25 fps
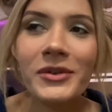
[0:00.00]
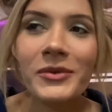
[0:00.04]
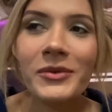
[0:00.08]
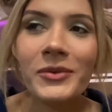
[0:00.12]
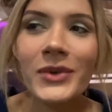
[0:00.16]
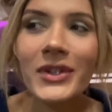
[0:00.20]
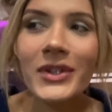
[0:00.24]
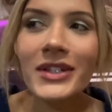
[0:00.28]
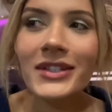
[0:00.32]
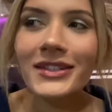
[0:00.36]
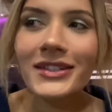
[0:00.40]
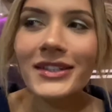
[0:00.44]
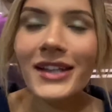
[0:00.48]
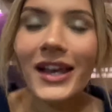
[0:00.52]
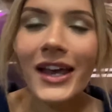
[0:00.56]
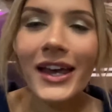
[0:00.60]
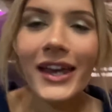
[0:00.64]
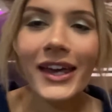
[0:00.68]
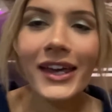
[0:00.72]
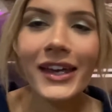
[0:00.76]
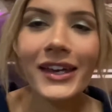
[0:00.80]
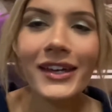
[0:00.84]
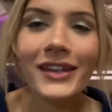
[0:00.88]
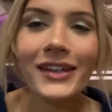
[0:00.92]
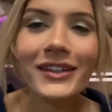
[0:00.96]
was
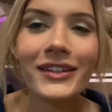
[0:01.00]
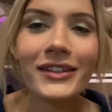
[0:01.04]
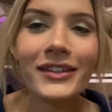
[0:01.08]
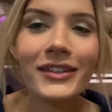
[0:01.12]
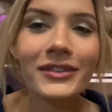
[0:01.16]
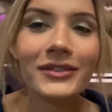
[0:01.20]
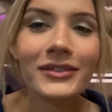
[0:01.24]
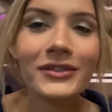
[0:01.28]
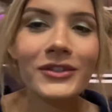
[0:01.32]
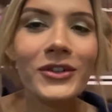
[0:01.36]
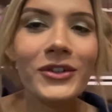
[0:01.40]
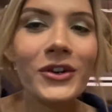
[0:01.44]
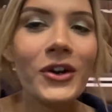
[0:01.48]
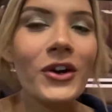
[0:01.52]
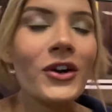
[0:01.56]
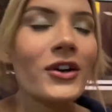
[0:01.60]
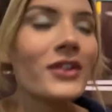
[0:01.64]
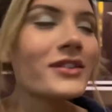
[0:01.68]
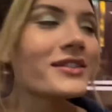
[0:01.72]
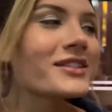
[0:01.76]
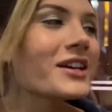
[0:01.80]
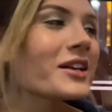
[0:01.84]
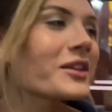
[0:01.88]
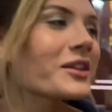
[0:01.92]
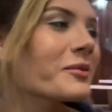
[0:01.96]
like, girl,
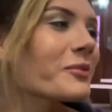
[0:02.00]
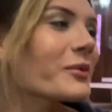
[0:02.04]
tell them